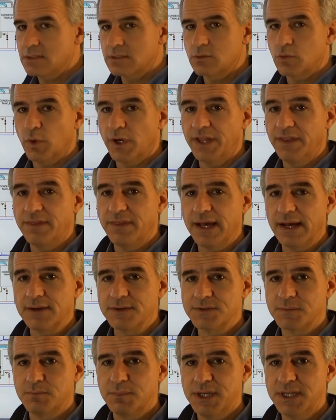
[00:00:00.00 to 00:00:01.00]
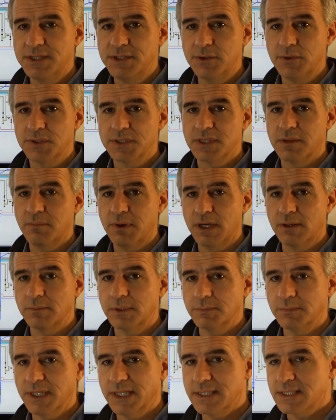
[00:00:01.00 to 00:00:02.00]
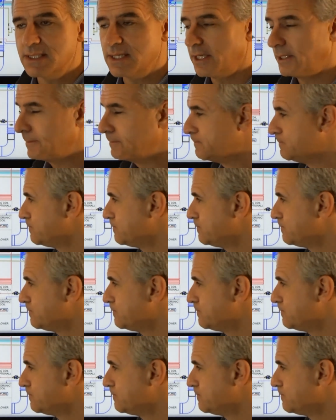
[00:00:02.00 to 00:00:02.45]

20,000 BTU is the minimum, let's say.